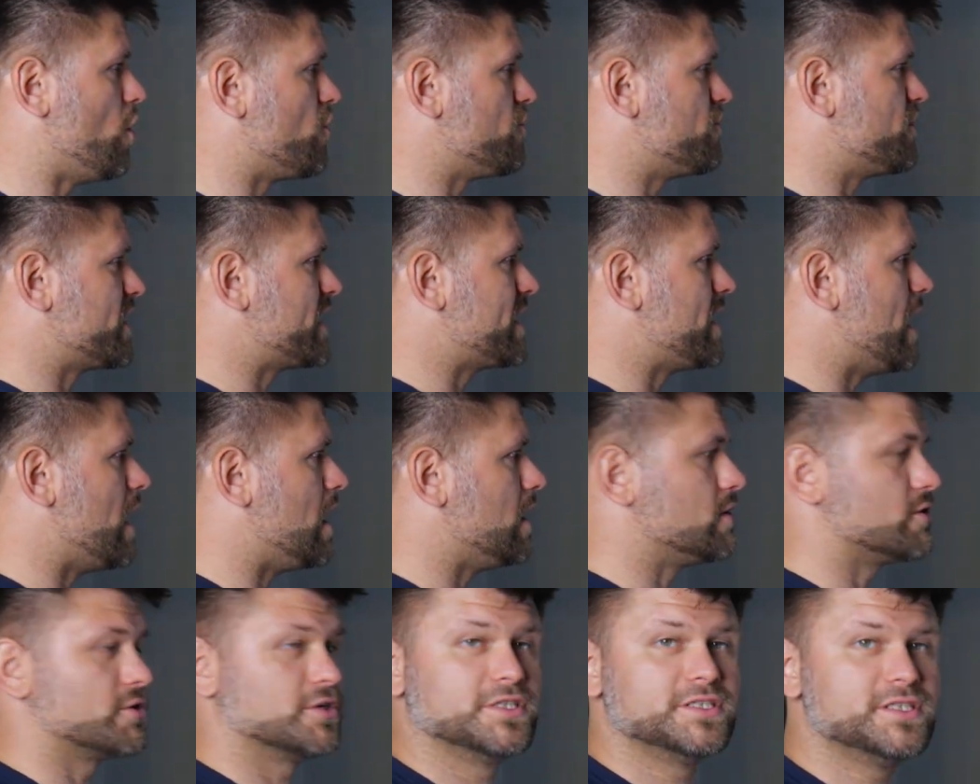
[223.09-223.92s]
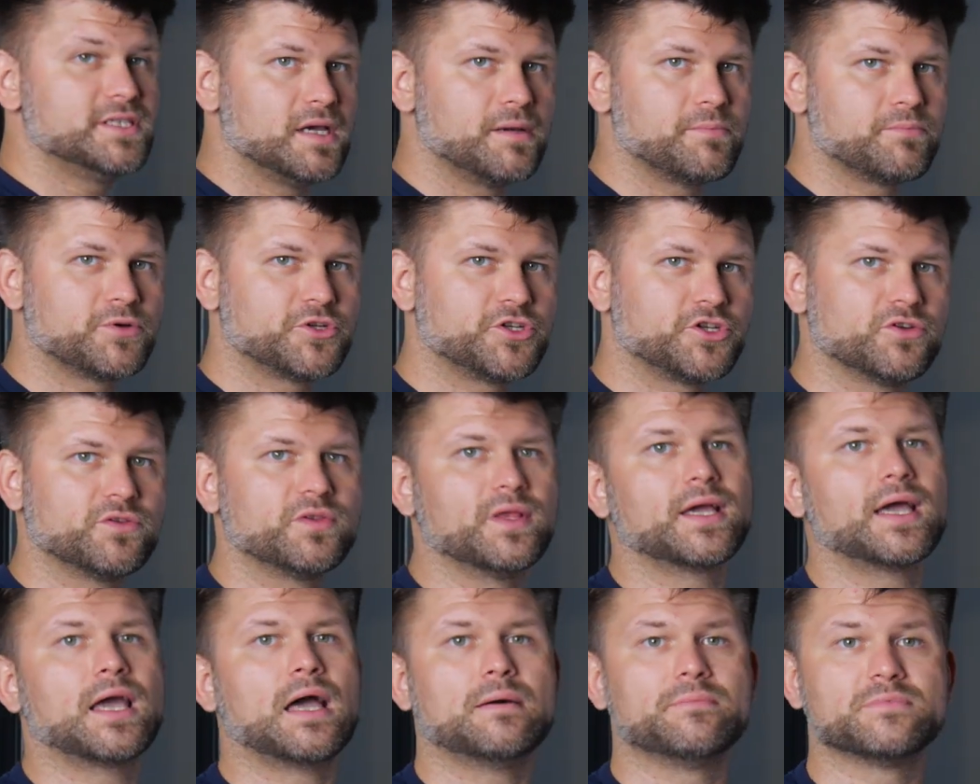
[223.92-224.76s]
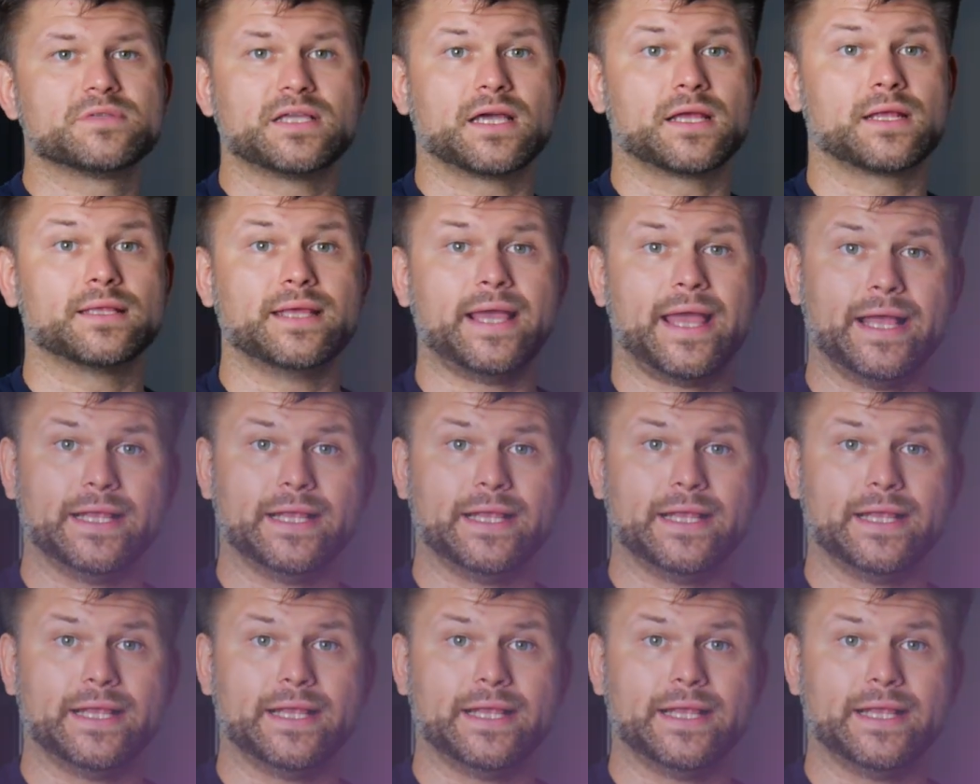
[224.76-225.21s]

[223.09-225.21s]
over color temperature that comes out of the